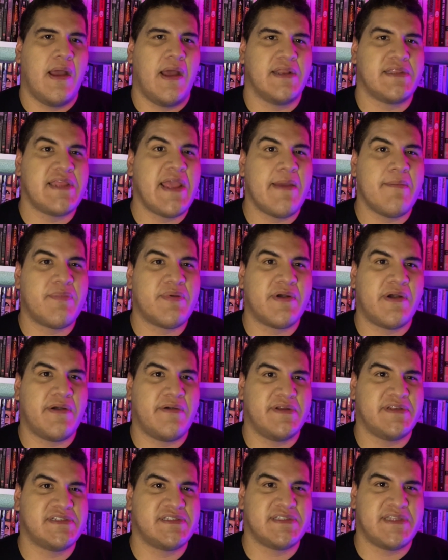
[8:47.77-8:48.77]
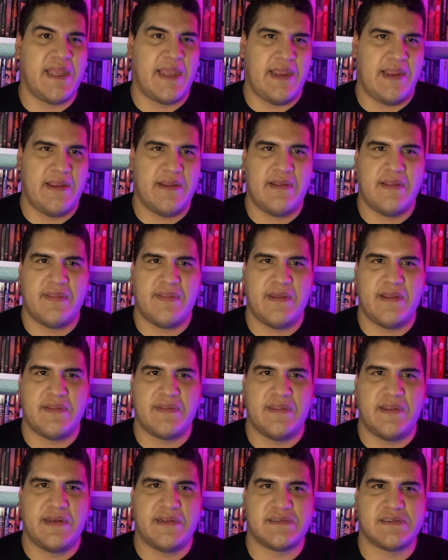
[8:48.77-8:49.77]
a temporary stay
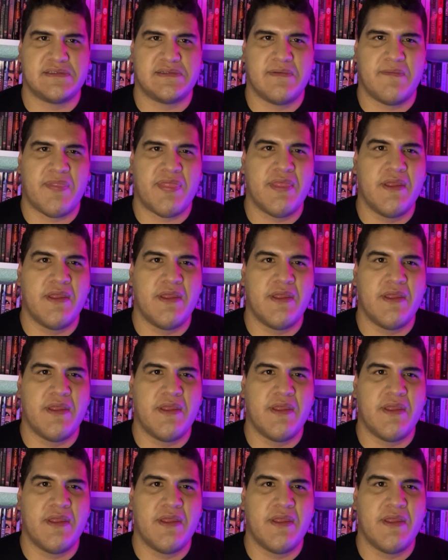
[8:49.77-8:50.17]
that is